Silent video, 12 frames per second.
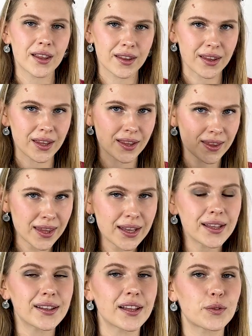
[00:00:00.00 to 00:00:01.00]
the
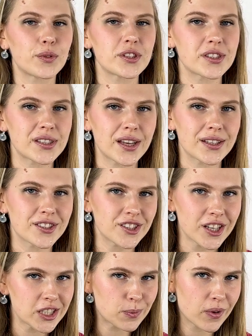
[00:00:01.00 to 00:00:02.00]
thing that was said
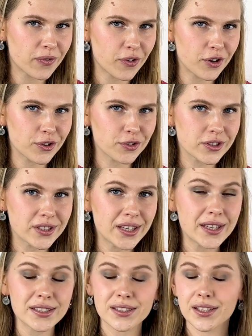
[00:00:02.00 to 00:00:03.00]
just before you
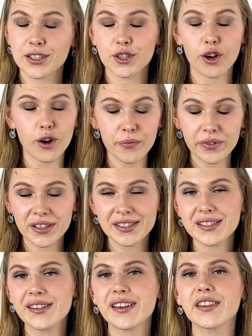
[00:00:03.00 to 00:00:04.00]
sneezed is
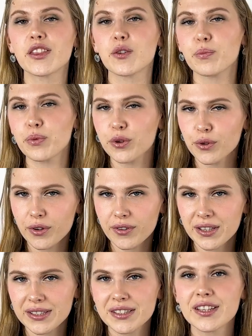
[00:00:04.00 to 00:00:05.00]
obviously the
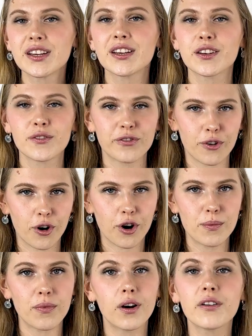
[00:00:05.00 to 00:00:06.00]
purest
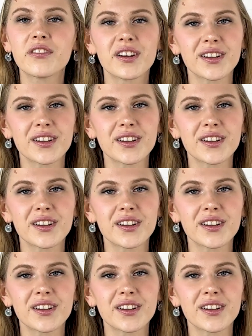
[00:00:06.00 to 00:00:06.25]
form of